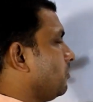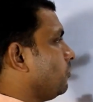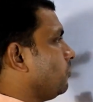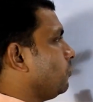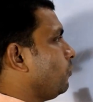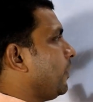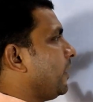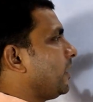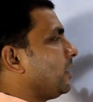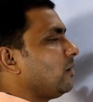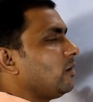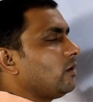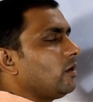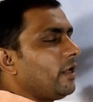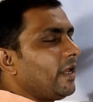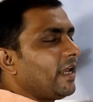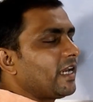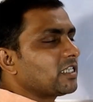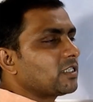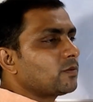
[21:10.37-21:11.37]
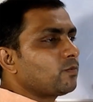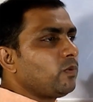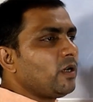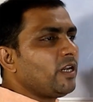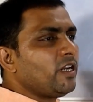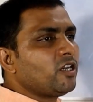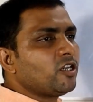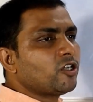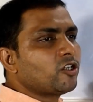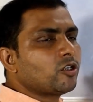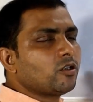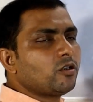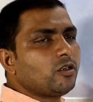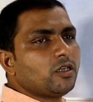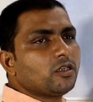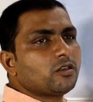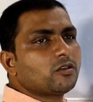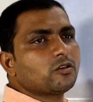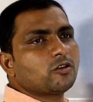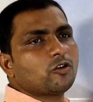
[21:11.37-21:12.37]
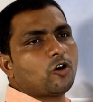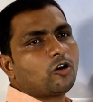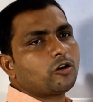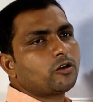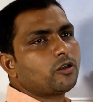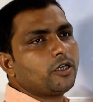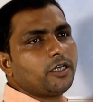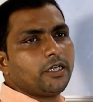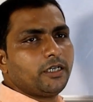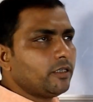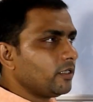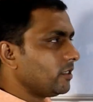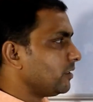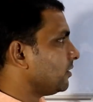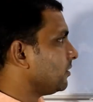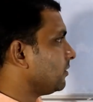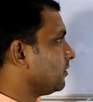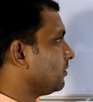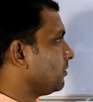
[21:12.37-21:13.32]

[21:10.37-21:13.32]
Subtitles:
where explanation is not needed,